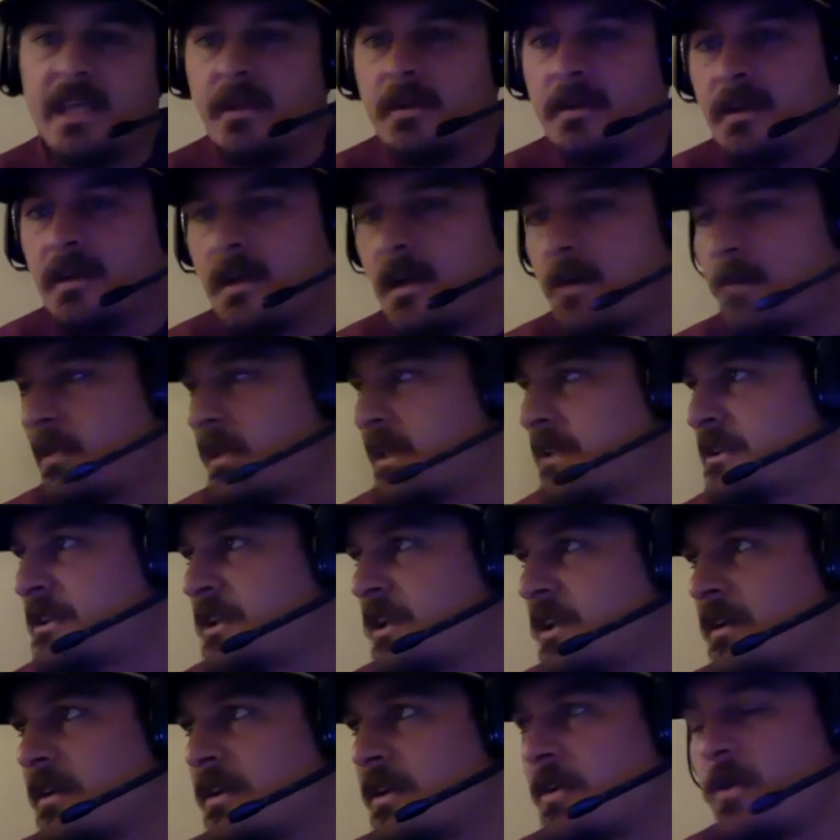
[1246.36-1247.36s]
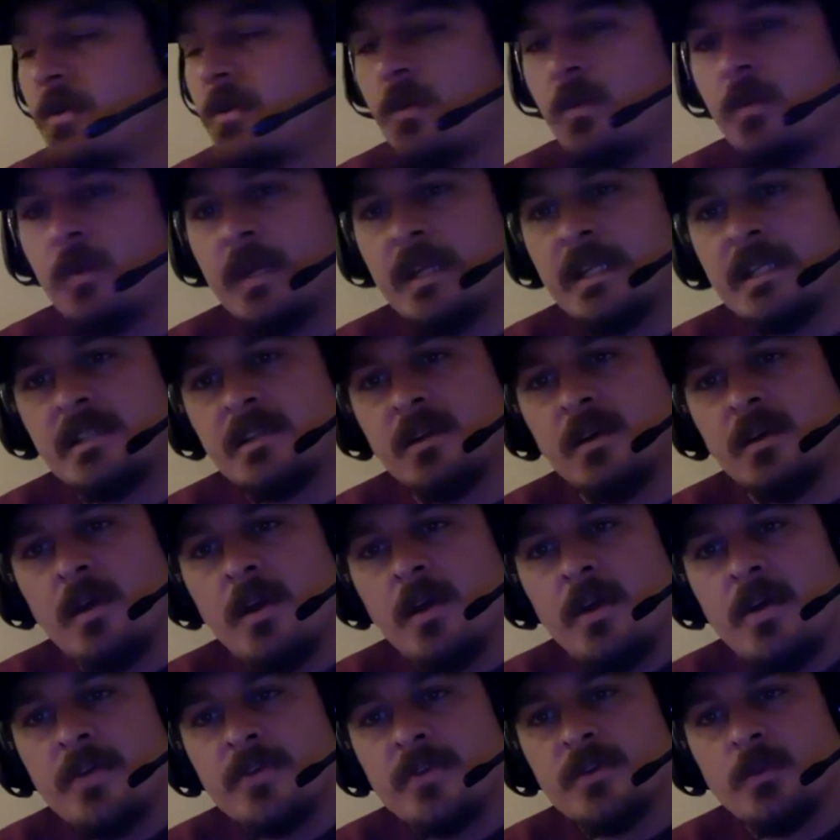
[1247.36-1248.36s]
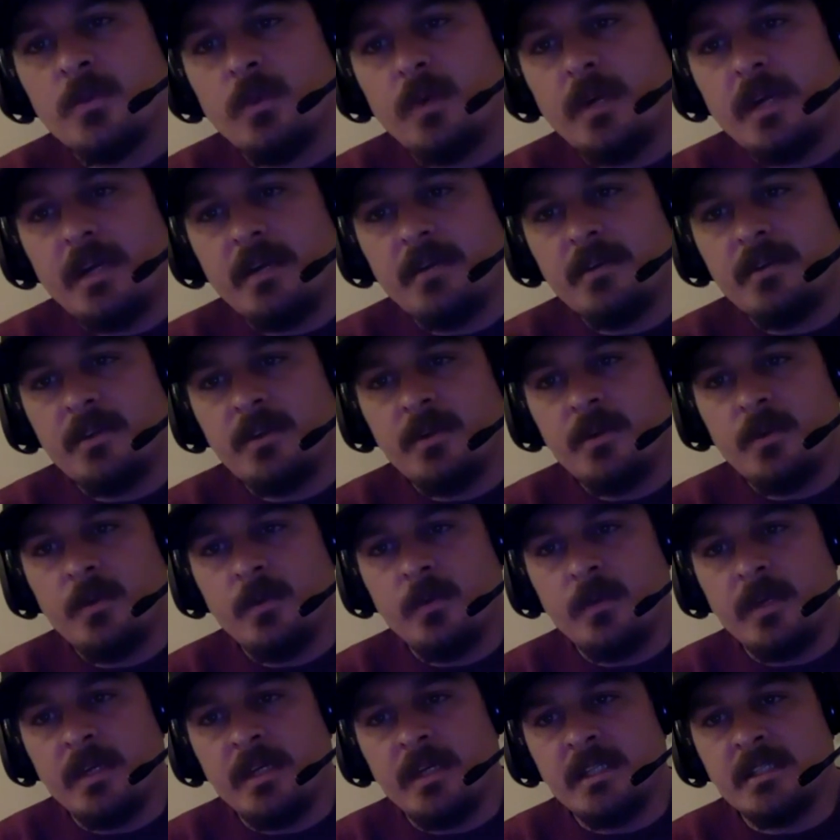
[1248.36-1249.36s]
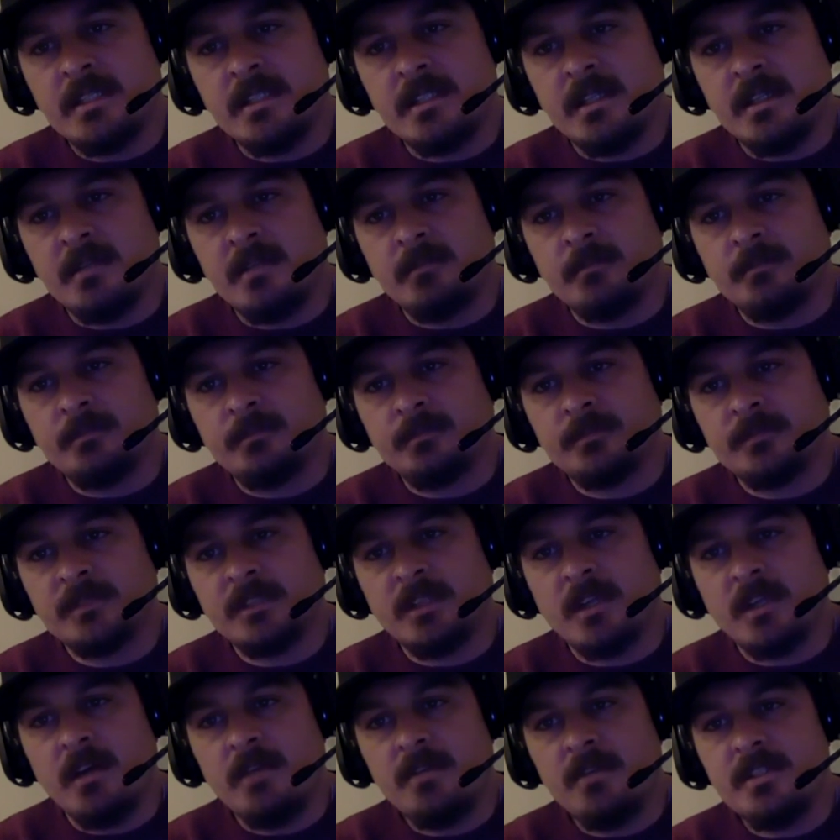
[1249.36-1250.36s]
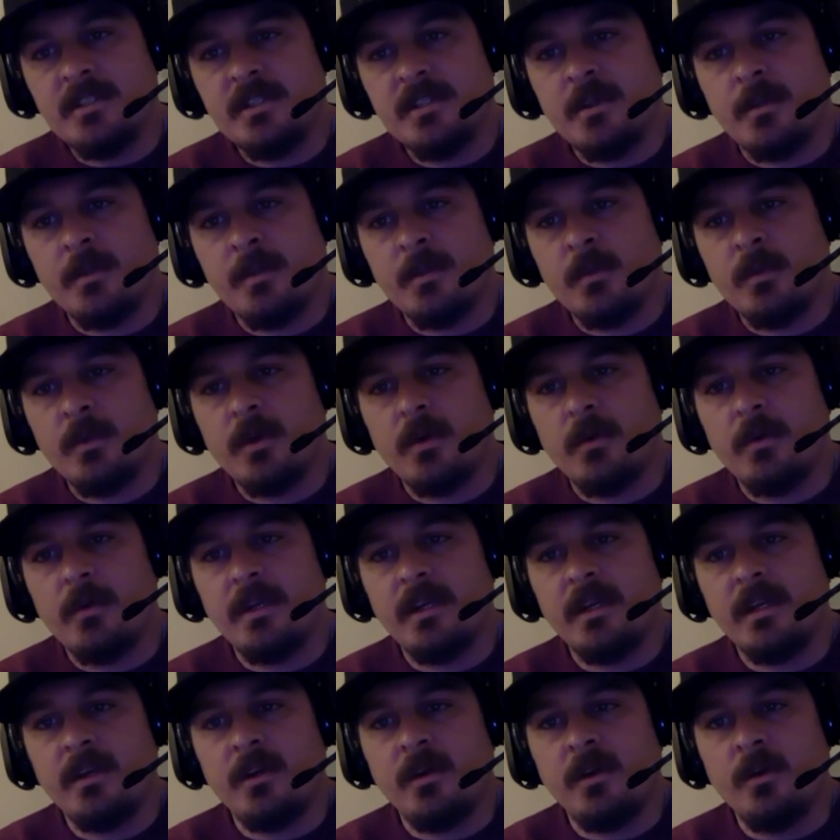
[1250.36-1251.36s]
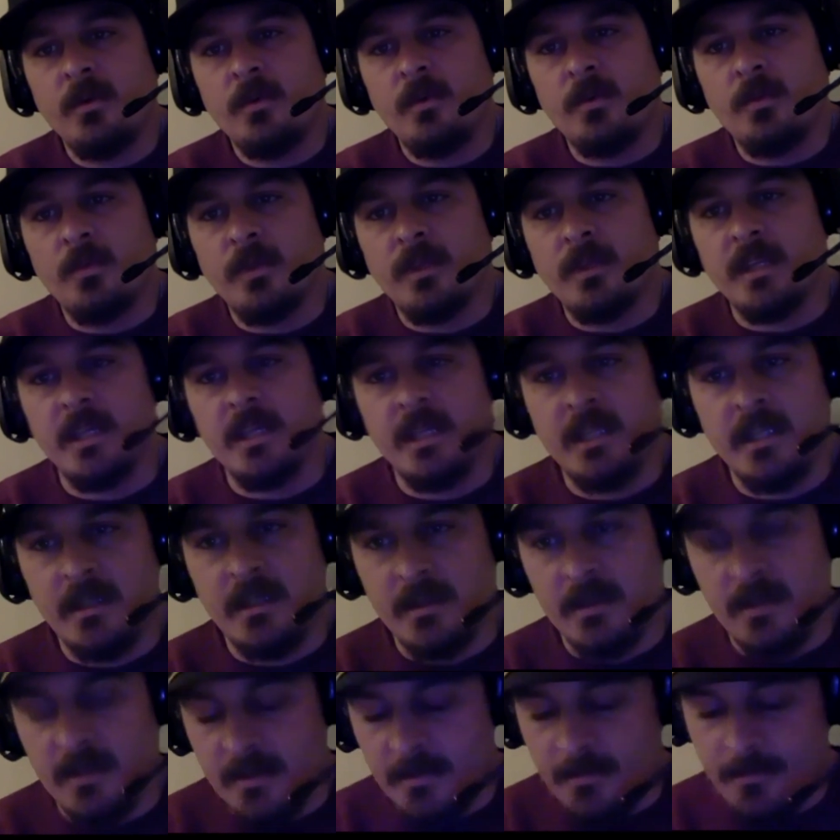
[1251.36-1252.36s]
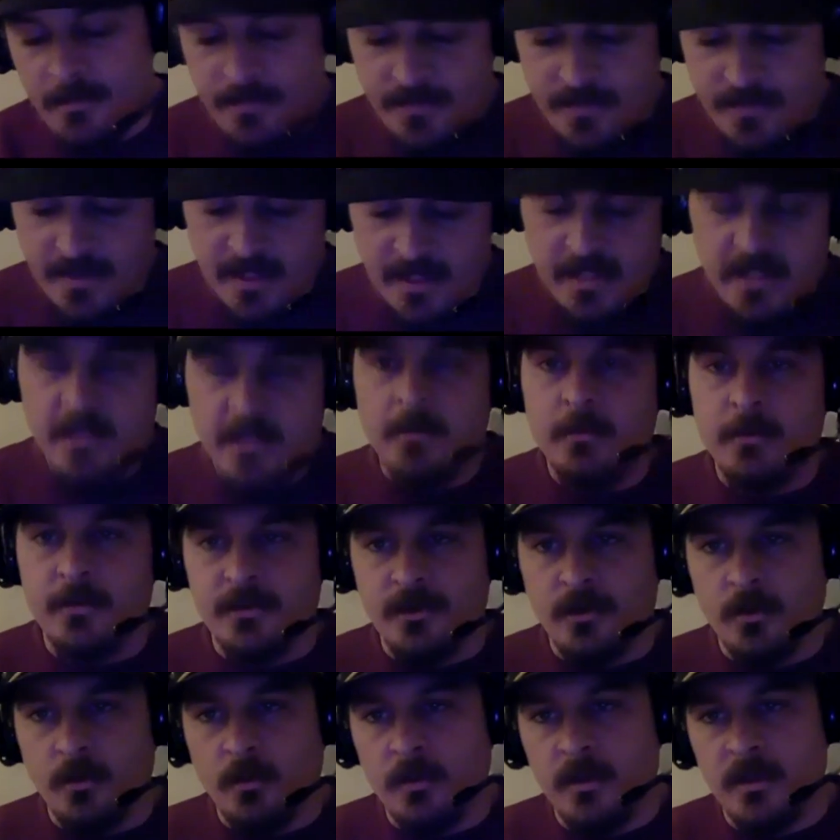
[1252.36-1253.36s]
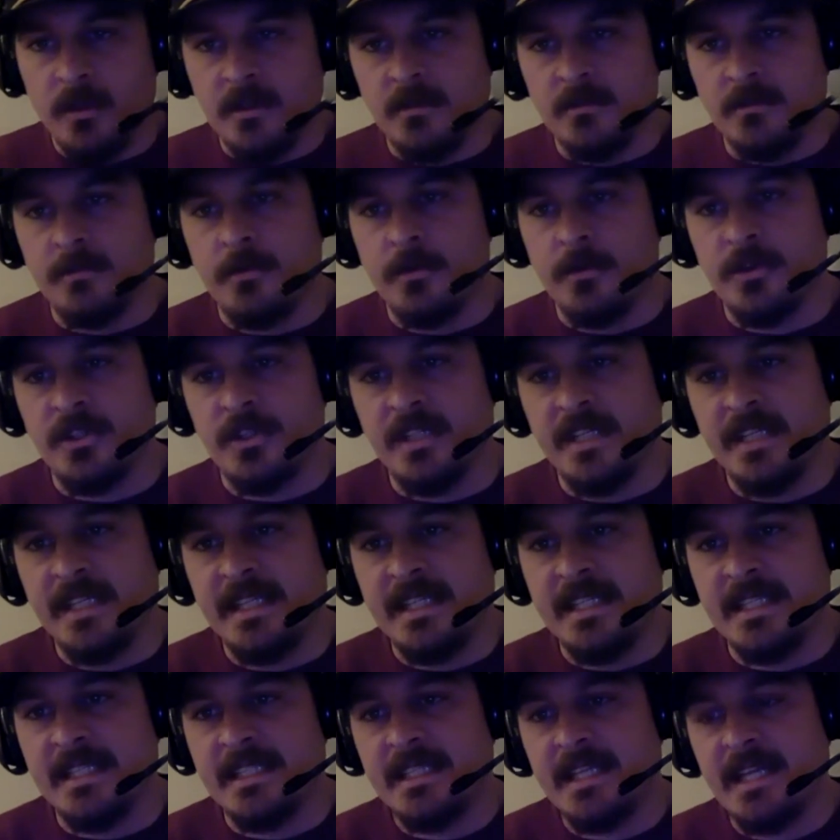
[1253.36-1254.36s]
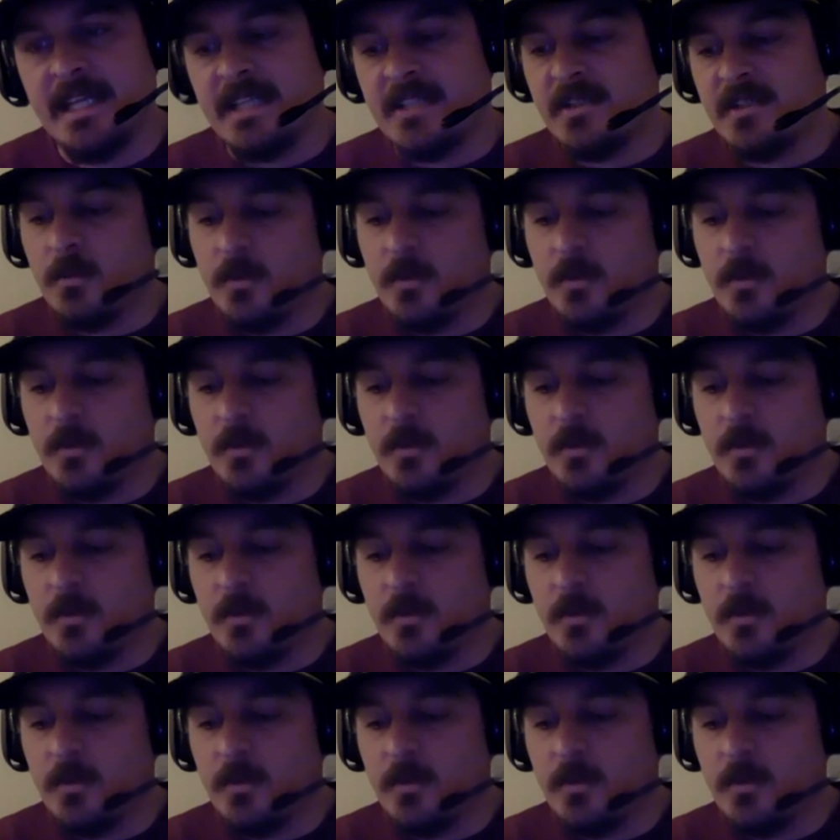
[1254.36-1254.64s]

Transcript: it, and God bless y'all too. And so what I'll do is, so obviously, I mean, we already know what the end result was, unfortunately, in this case.